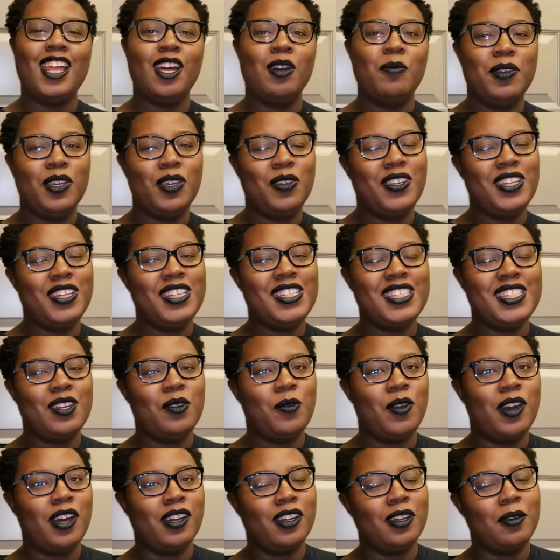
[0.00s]
beauties,
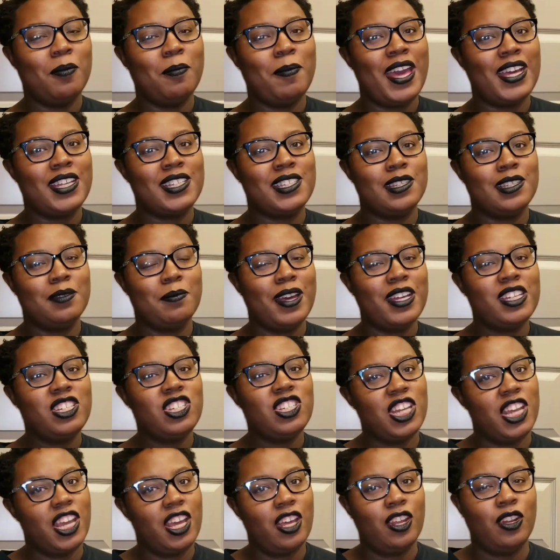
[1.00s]
and welcome back to my
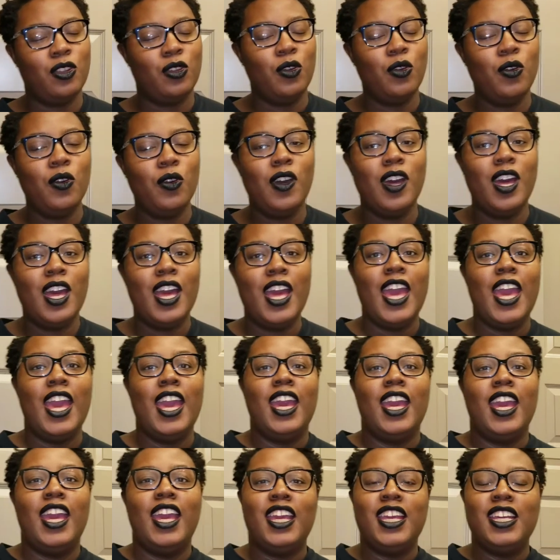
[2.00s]
channel.
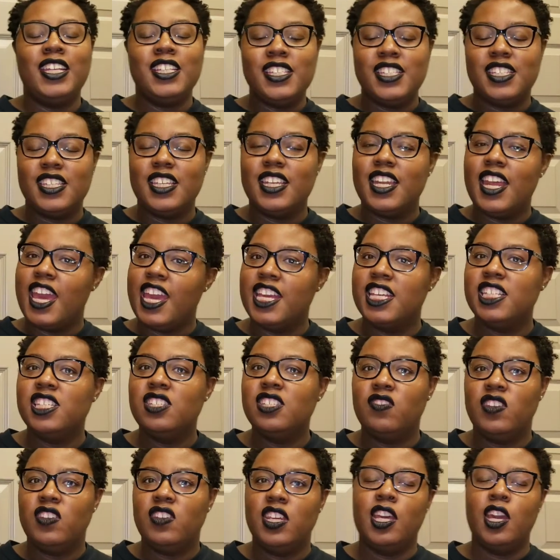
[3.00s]
In today's
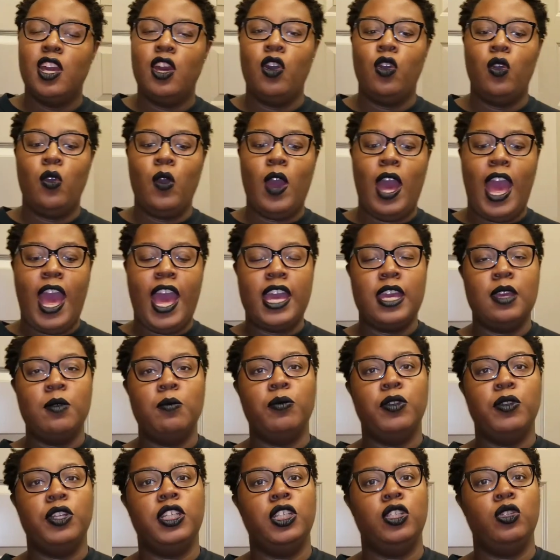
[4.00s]
video, I am
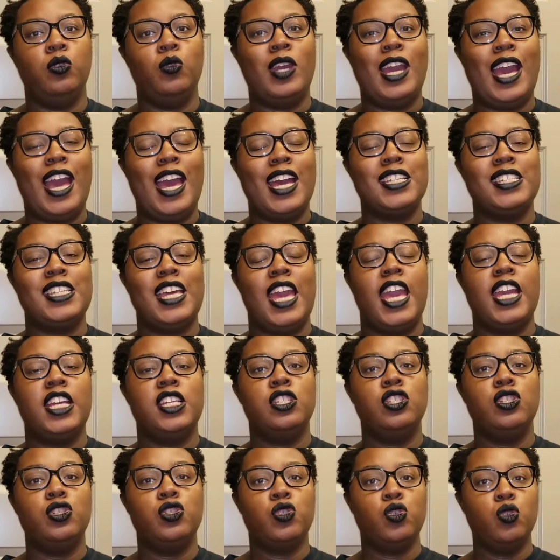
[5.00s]
bringing you guys a
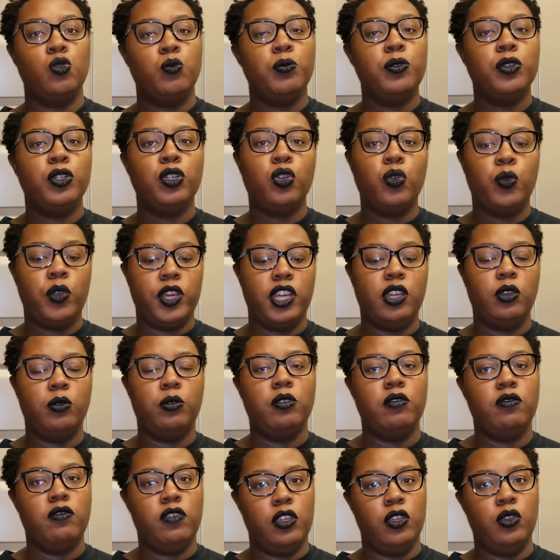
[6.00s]
super quick
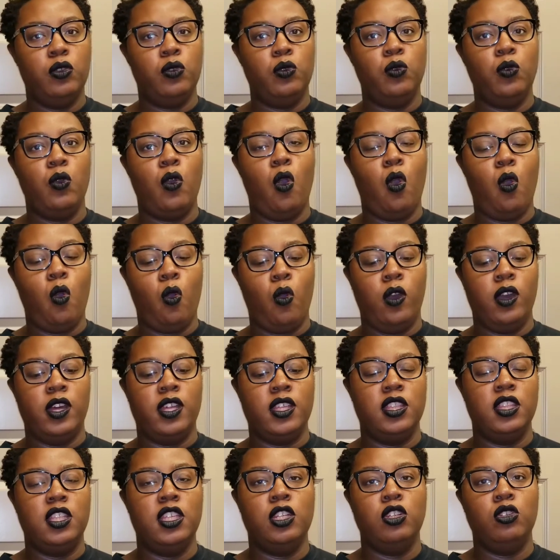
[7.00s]
review
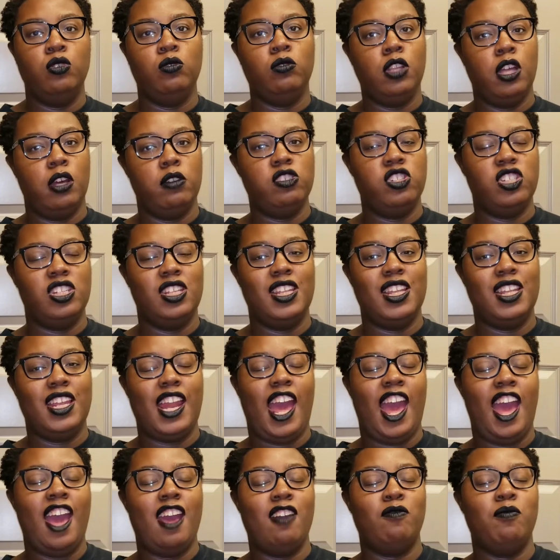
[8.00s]
on the new lotion that
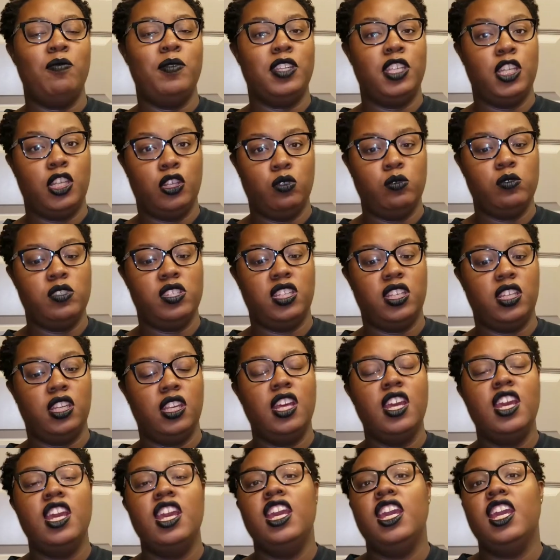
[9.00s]
I have been
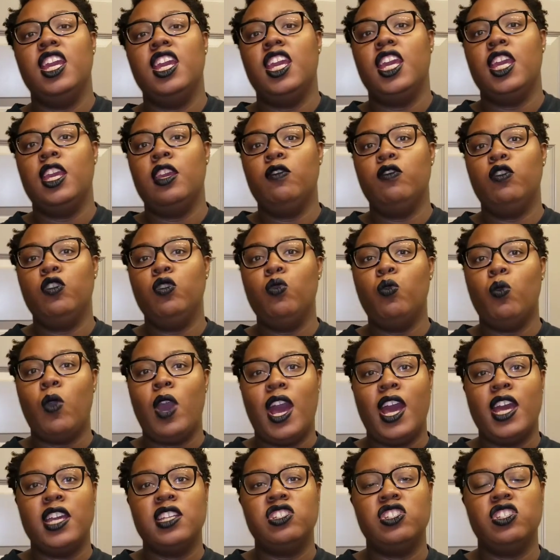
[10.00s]
using. If you
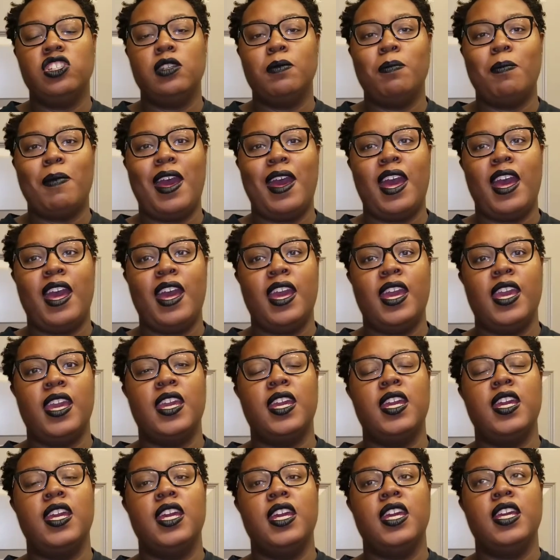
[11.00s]
watched
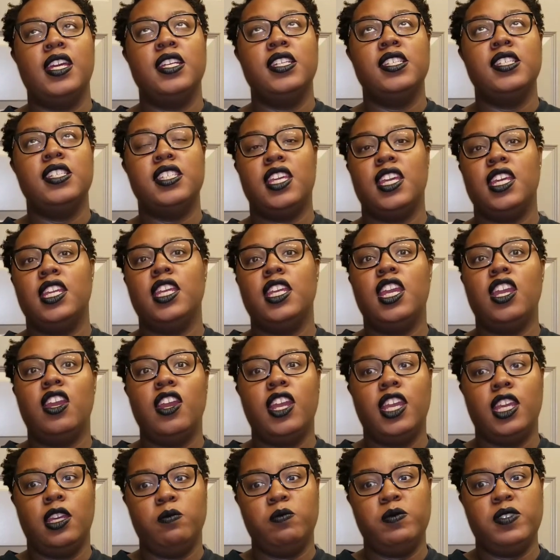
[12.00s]
my
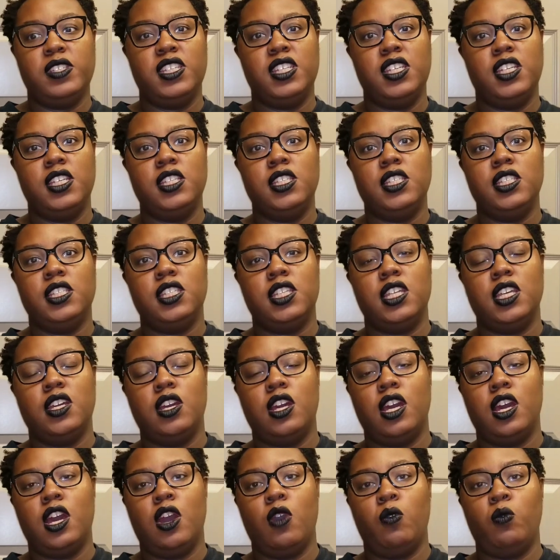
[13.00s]
skincare empties,
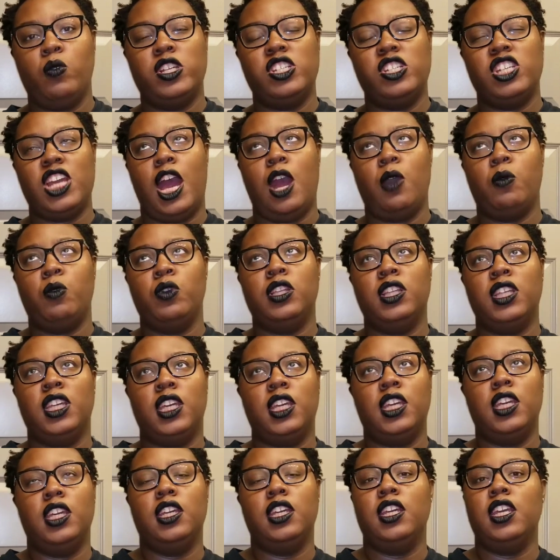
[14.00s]
which I will
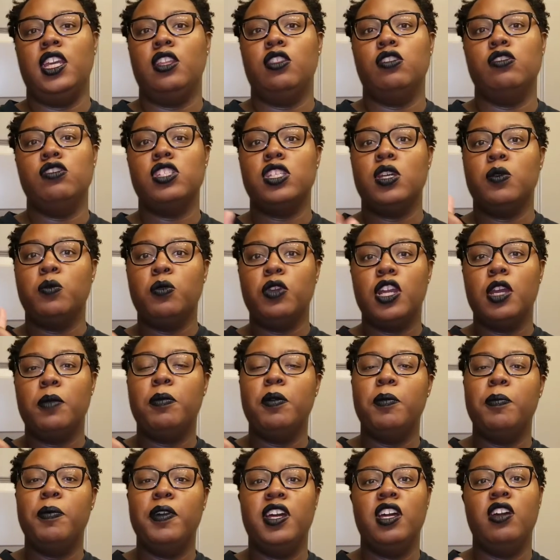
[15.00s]
link either somewhere up
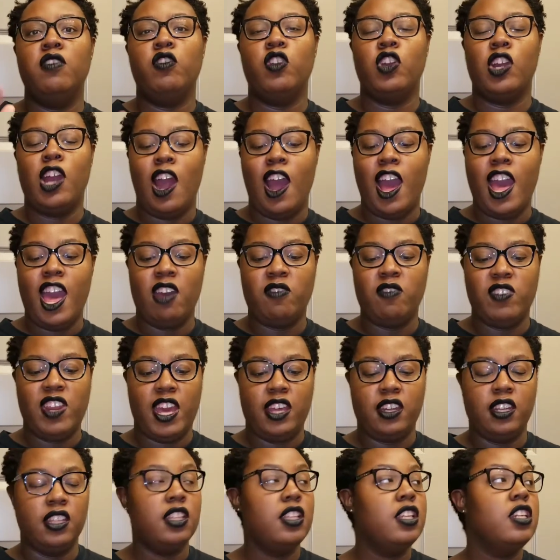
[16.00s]
above or I'll have
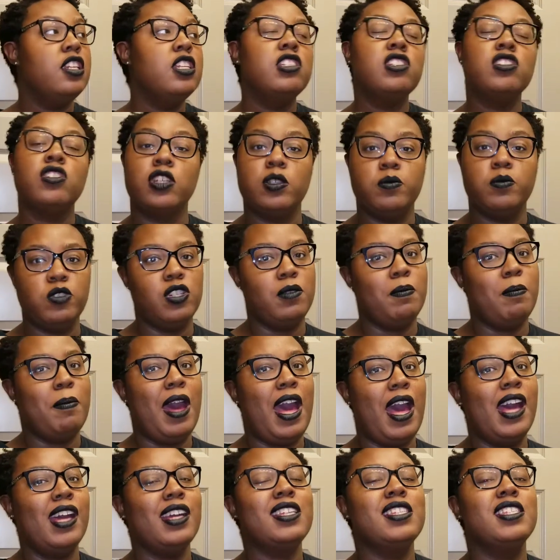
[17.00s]
down in the description
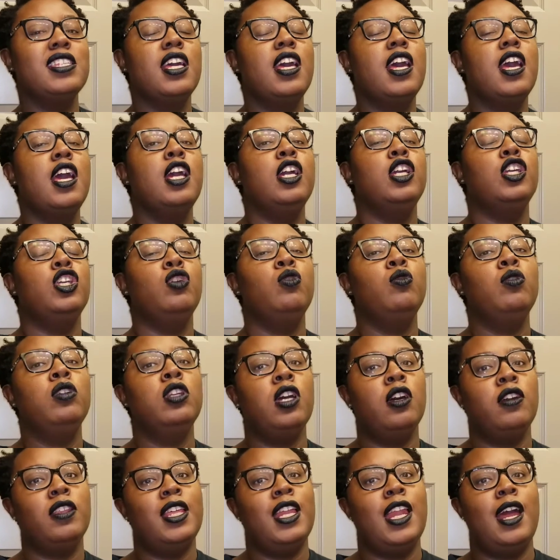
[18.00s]
box, you will
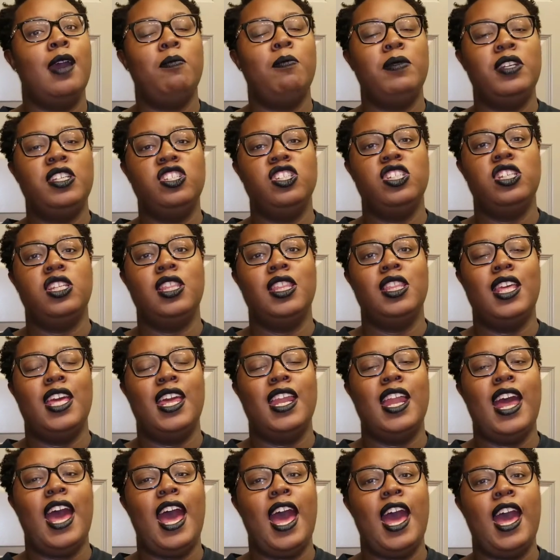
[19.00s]
know that I mentioned
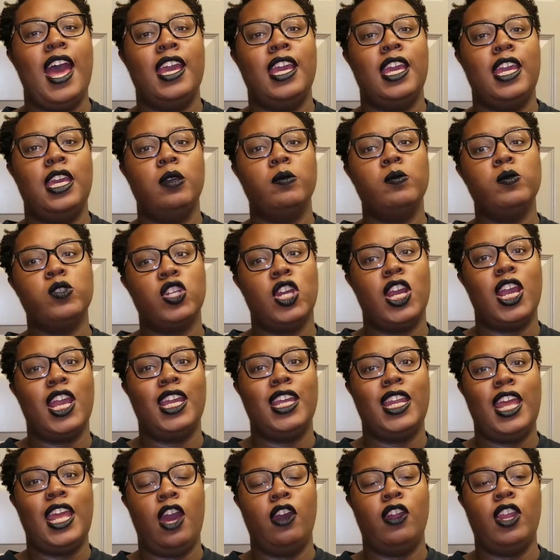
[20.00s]
that I am
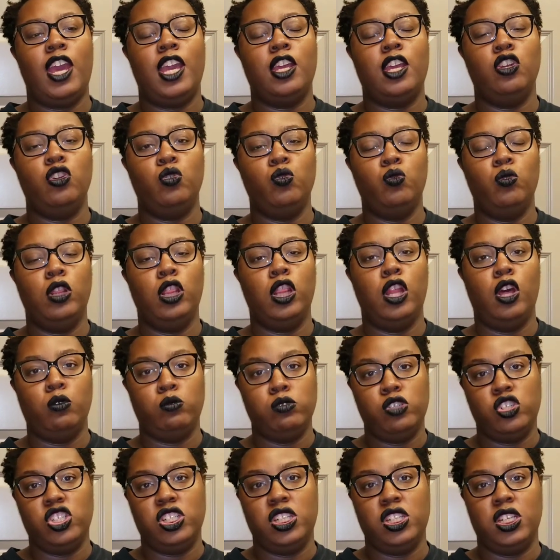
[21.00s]
trying out a new
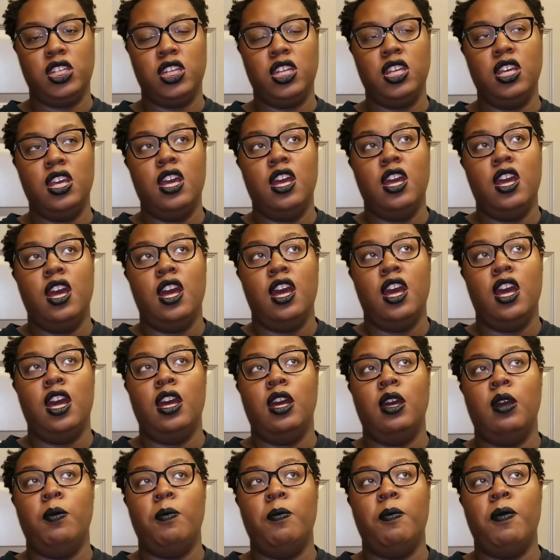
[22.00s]
lotion
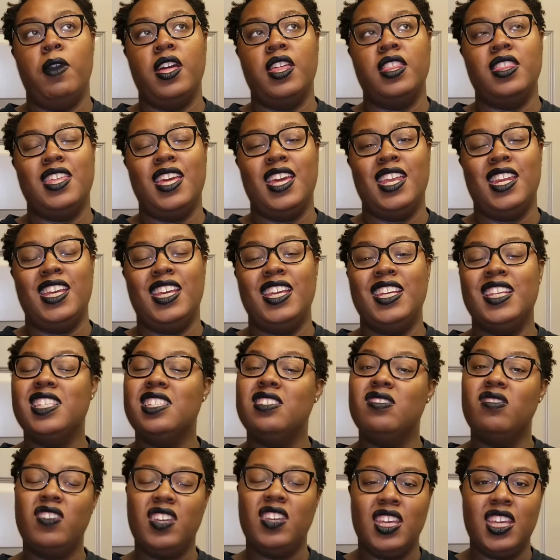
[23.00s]
that
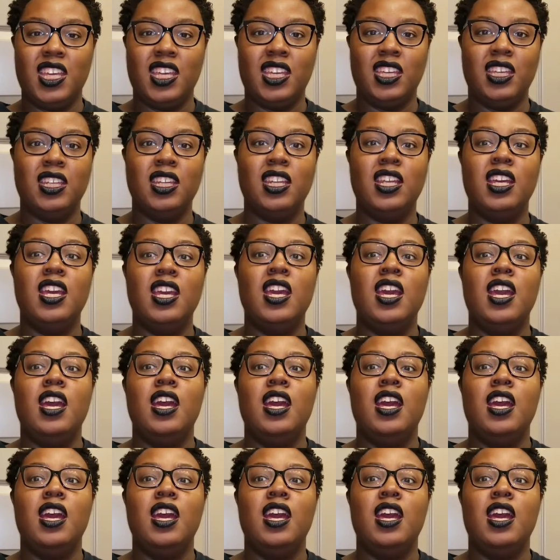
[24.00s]
is vegan,